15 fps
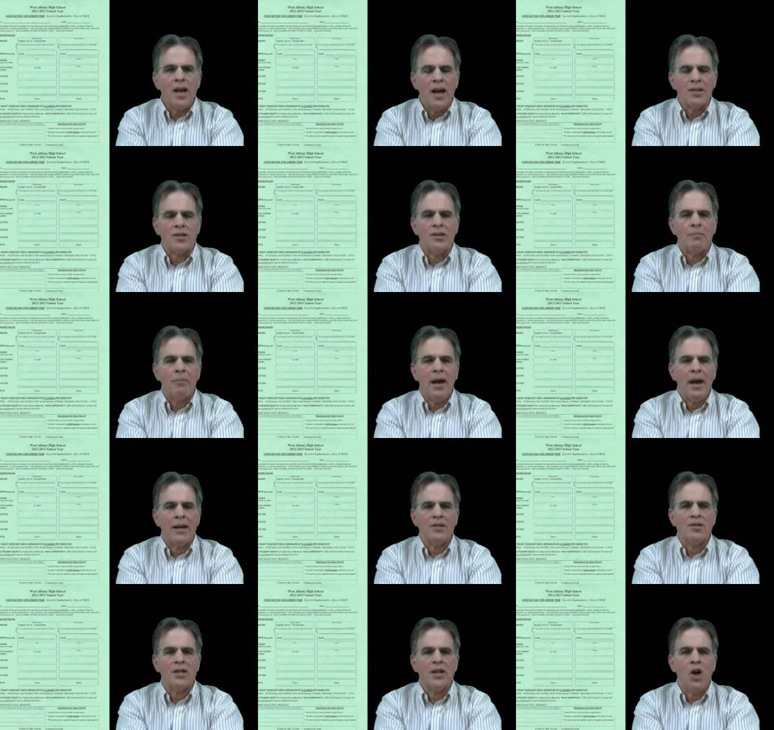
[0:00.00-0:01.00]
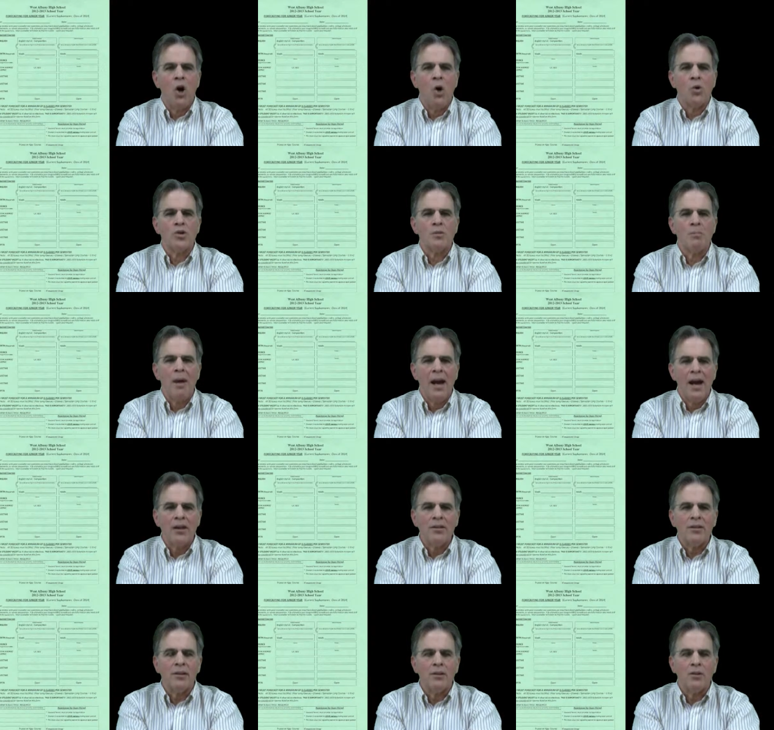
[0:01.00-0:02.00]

has to pass the Oaks math,